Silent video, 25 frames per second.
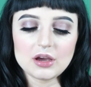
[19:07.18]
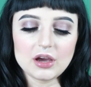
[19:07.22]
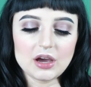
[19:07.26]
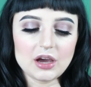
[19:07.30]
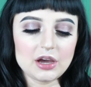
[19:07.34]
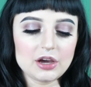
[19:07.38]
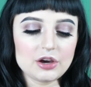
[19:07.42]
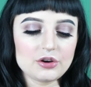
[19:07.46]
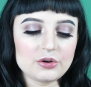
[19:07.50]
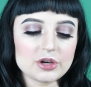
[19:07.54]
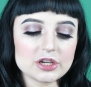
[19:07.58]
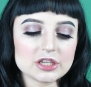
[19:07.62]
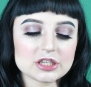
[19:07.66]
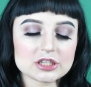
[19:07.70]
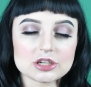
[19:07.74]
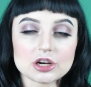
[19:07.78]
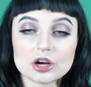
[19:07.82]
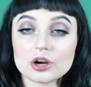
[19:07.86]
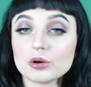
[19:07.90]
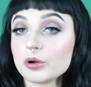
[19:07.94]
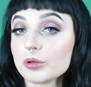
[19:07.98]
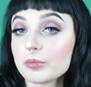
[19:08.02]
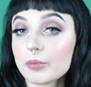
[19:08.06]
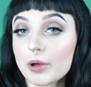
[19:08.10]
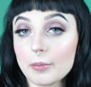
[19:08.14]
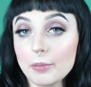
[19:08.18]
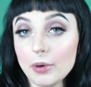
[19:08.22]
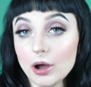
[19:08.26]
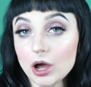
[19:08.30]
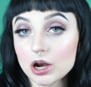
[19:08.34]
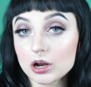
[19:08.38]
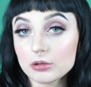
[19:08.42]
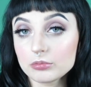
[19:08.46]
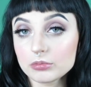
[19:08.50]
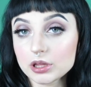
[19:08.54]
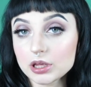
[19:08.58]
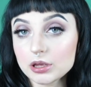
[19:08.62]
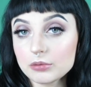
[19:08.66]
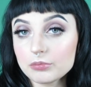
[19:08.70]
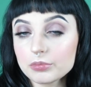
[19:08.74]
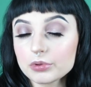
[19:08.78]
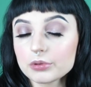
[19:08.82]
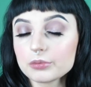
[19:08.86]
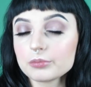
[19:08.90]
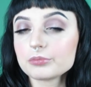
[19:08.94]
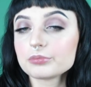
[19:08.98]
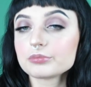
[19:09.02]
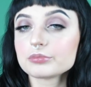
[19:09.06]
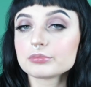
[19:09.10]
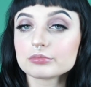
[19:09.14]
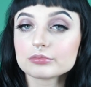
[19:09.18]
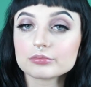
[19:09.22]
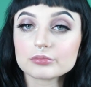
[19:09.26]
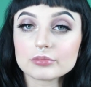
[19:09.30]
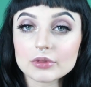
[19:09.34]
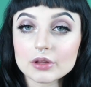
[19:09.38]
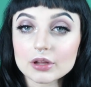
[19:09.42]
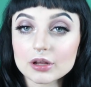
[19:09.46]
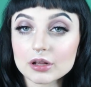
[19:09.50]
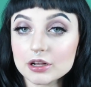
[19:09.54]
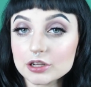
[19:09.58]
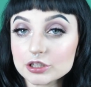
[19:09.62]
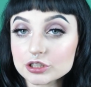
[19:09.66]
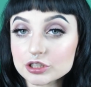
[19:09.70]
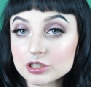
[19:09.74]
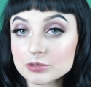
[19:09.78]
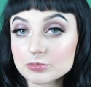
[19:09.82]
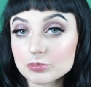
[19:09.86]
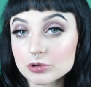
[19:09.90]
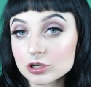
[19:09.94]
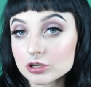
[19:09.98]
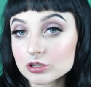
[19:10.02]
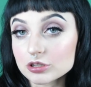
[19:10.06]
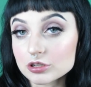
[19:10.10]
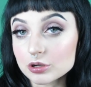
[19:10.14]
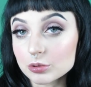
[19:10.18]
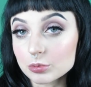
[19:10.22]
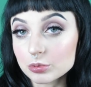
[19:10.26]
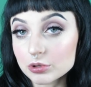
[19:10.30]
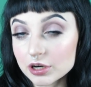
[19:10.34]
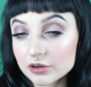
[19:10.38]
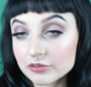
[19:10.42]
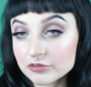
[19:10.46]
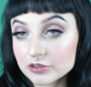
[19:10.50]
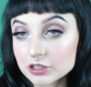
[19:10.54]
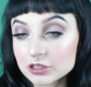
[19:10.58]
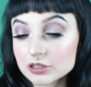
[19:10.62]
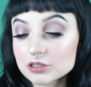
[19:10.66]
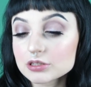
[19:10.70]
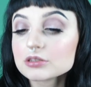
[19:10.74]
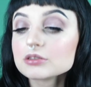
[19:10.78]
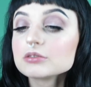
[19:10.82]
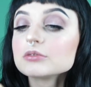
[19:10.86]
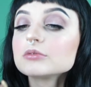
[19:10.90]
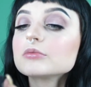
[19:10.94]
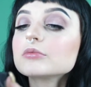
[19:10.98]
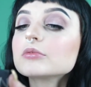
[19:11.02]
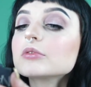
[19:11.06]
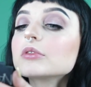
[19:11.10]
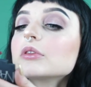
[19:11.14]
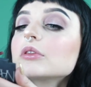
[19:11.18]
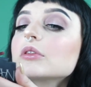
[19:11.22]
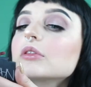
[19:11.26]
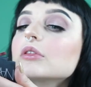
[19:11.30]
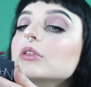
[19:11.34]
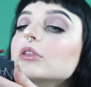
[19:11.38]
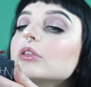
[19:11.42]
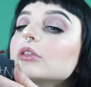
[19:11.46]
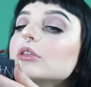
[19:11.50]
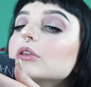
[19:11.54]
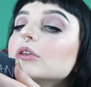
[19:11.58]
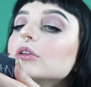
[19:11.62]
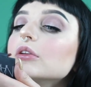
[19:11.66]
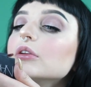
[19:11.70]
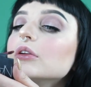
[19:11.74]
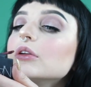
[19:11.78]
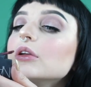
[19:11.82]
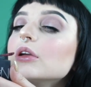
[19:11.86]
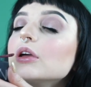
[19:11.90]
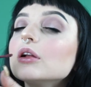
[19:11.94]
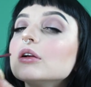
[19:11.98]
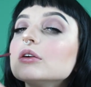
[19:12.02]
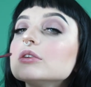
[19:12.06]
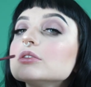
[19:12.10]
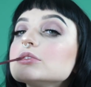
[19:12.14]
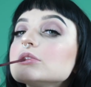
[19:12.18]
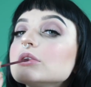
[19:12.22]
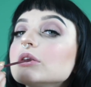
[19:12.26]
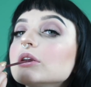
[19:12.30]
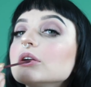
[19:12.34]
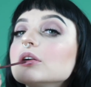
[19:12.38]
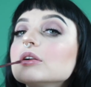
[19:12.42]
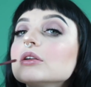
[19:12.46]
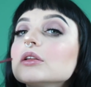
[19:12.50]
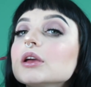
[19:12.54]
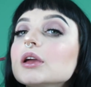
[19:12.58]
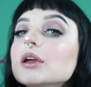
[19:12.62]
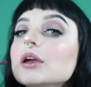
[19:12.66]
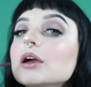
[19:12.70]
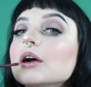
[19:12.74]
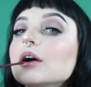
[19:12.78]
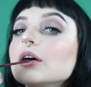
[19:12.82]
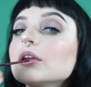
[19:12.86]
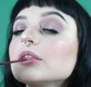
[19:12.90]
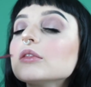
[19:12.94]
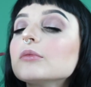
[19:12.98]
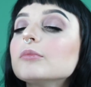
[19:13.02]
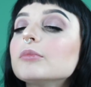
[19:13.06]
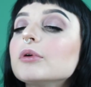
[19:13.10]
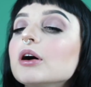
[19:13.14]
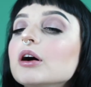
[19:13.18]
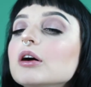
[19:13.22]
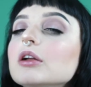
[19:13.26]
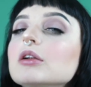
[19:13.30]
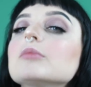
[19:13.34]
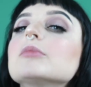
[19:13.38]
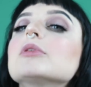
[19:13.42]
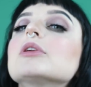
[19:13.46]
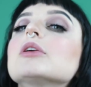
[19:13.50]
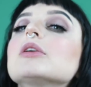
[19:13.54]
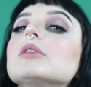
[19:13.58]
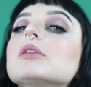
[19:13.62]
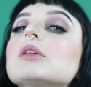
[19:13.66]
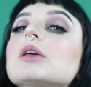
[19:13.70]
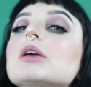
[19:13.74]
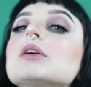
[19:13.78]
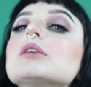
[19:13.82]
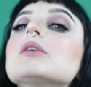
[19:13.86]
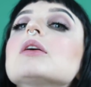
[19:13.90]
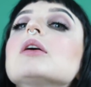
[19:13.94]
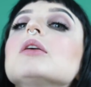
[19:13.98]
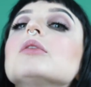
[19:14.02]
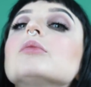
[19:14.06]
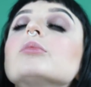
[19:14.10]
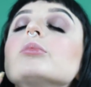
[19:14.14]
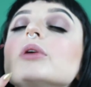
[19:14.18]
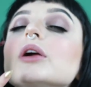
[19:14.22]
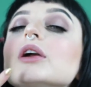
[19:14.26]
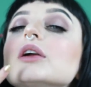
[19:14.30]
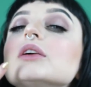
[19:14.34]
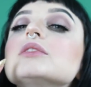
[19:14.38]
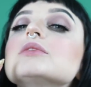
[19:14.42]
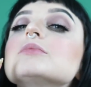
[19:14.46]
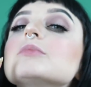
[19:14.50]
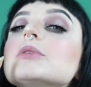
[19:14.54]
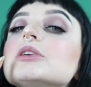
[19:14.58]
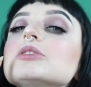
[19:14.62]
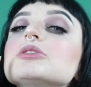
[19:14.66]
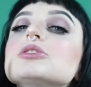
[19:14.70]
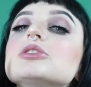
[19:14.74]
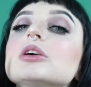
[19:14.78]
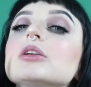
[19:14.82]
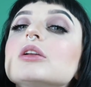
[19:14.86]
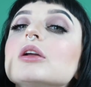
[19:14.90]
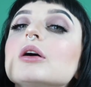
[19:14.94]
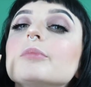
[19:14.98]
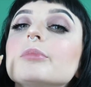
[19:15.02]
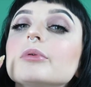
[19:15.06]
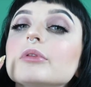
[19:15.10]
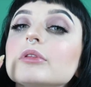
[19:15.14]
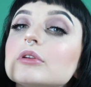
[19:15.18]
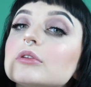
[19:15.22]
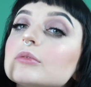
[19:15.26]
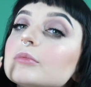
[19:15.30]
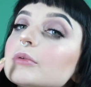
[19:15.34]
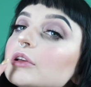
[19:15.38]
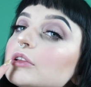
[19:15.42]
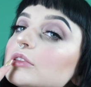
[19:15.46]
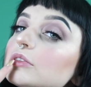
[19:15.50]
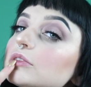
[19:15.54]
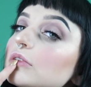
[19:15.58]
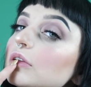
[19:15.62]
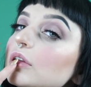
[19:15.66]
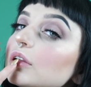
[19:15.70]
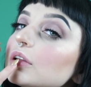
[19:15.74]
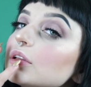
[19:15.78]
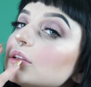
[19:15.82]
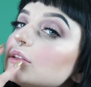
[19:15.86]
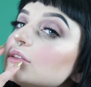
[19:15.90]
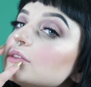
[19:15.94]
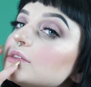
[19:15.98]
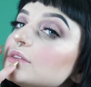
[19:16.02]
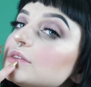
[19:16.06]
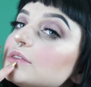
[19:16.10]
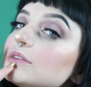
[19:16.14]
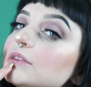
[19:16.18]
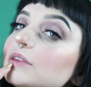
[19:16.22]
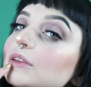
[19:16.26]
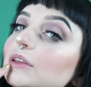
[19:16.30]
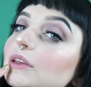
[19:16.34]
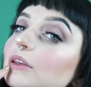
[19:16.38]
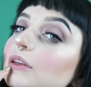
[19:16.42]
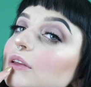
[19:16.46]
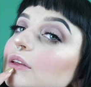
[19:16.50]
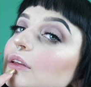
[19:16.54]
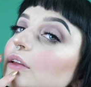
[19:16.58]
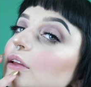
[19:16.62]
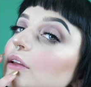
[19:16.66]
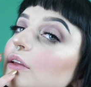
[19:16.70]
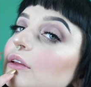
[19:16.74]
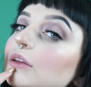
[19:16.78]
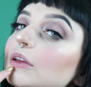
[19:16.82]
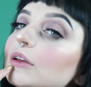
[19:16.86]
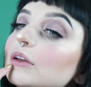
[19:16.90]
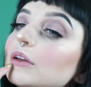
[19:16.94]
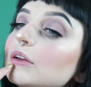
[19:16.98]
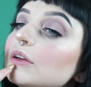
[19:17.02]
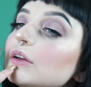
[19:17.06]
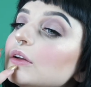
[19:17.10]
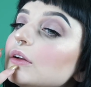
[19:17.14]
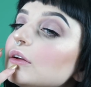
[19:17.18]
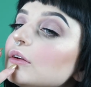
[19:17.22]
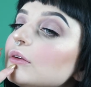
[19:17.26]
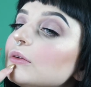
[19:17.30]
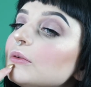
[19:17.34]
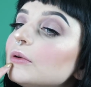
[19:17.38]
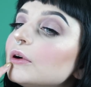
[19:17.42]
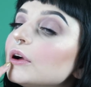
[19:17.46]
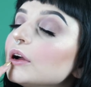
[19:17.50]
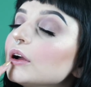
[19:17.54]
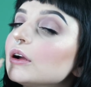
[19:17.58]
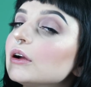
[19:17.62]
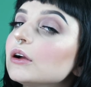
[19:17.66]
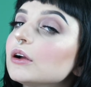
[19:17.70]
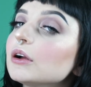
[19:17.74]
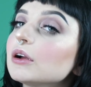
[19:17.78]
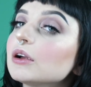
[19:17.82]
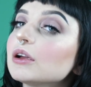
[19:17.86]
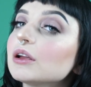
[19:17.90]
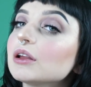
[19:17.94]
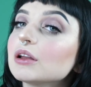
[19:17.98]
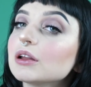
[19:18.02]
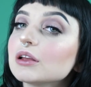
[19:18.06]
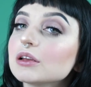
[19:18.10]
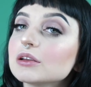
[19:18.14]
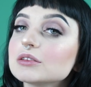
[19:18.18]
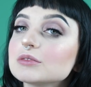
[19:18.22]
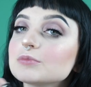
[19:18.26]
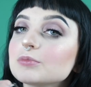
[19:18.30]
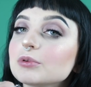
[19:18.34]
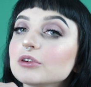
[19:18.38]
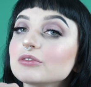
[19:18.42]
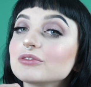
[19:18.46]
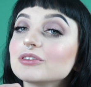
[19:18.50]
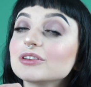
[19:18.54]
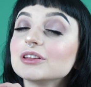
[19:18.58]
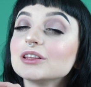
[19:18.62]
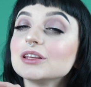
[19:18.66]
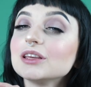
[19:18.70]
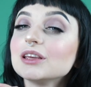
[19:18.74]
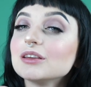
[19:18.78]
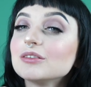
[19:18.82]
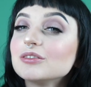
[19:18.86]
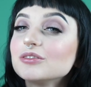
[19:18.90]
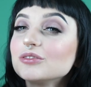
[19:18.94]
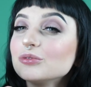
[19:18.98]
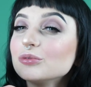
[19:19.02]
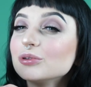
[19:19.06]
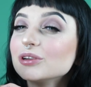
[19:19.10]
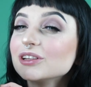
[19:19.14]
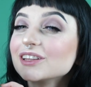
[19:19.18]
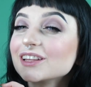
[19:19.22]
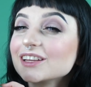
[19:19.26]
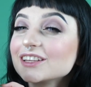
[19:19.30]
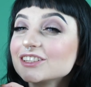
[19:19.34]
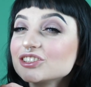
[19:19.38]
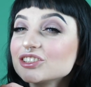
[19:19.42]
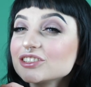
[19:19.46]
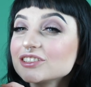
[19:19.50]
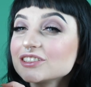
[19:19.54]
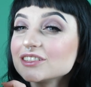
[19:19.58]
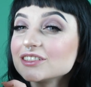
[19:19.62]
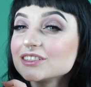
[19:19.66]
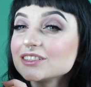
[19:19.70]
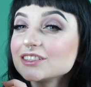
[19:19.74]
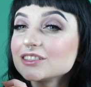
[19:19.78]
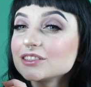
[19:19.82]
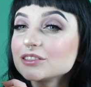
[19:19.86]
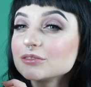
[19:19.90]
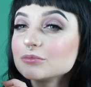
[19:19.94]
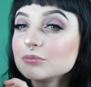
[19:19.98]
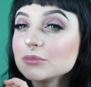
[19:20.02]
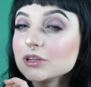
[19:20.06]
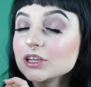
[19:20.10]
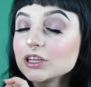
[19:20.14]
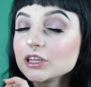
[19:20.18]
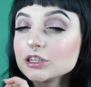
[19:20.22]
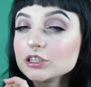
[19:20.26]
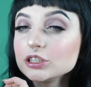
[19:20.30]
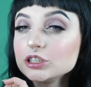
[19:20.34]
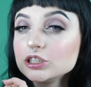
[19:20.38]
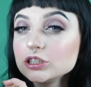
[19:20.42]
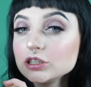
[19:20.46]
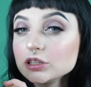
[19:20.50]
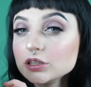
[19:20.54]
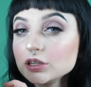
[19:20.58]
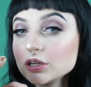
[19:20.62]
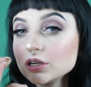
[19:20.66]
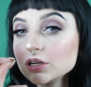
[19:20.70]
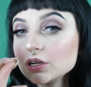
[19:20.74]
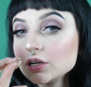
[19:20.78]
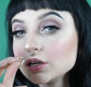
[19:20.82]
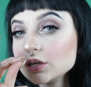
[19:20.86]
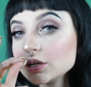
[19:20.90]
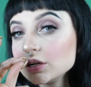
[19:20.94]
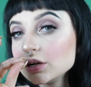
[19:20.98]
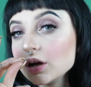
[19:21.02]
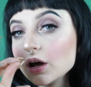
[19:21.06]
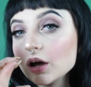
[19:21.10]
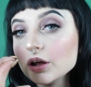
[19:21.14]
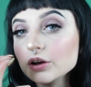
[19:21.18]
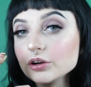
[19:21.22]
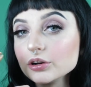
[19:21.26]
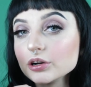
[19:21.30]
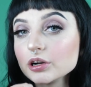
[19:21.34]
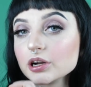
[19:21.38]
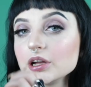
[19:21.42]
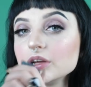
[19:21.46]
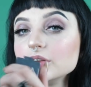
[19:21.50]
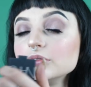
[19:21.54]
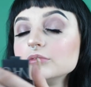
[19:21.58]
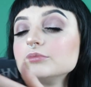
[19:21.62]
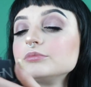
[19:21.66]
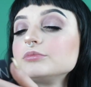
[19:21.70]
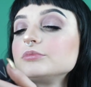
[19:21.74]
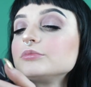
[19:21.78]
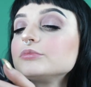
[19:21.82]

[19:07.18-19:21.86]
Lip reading: I always start with my bottom lip. That's just personal preference. And I'll start like at the bottom, and I'll raise my chin up a little bit so I can see where it is perfectly and do it like just a smidge under it.